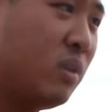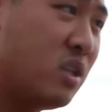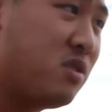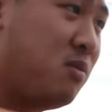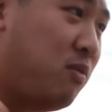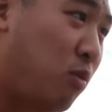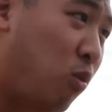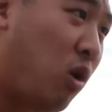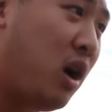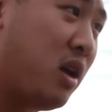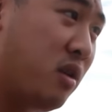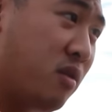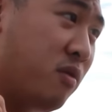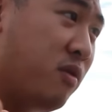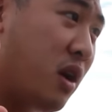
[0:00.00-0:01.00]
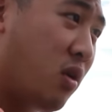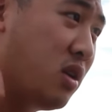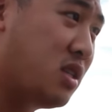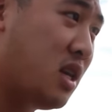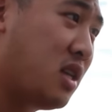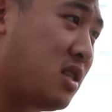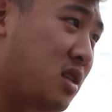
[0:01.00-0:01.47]
It's one, very
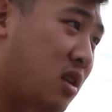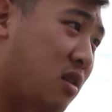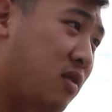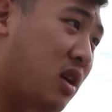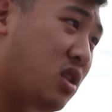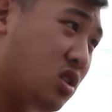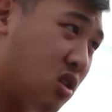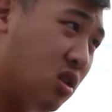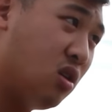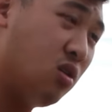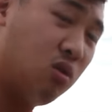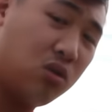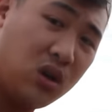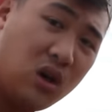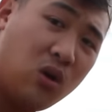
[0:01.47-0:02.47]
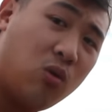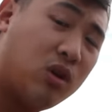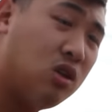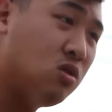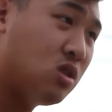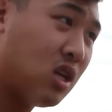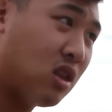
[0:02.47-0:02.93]
sensitive, and two,
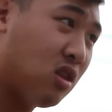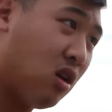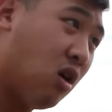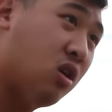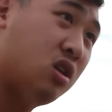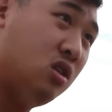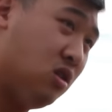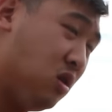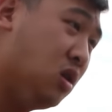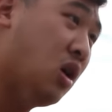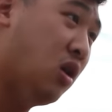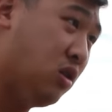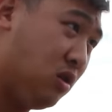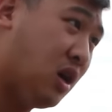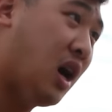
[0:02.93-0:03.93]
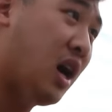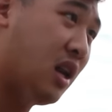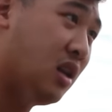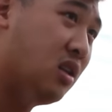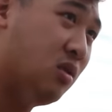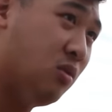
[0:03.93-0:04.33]
when you set the hook, you know you got it.